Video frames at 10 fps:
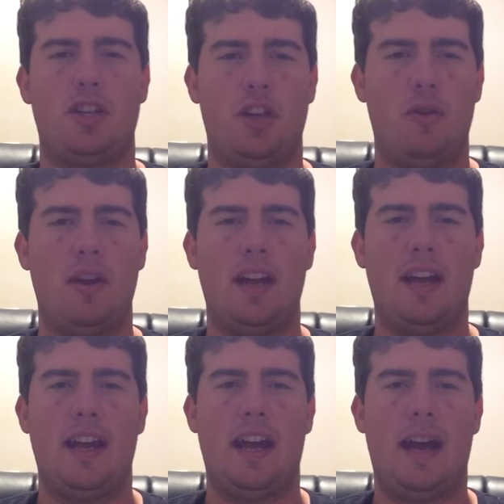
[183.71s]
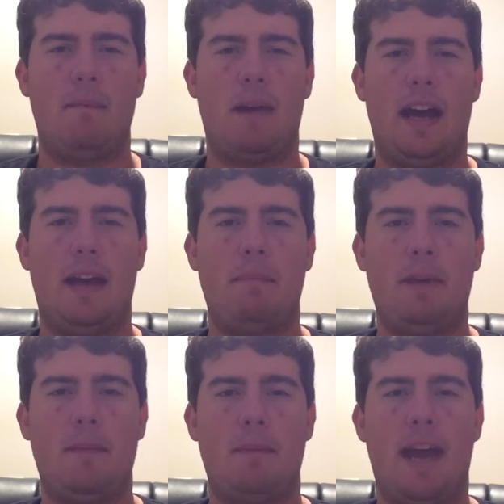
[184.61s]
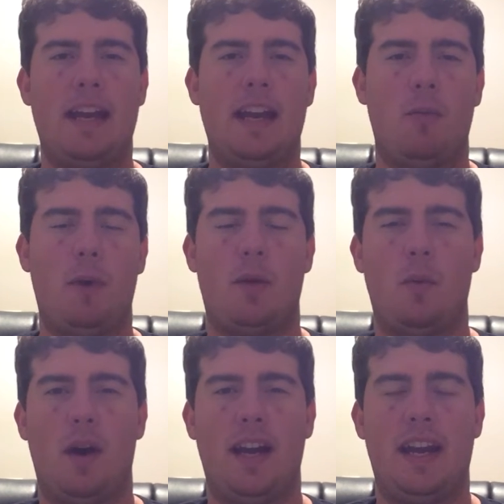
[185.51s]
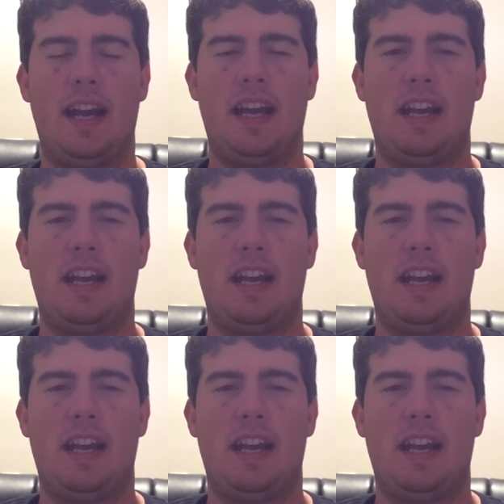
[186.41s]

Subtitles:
2 by Big Ben in week 1.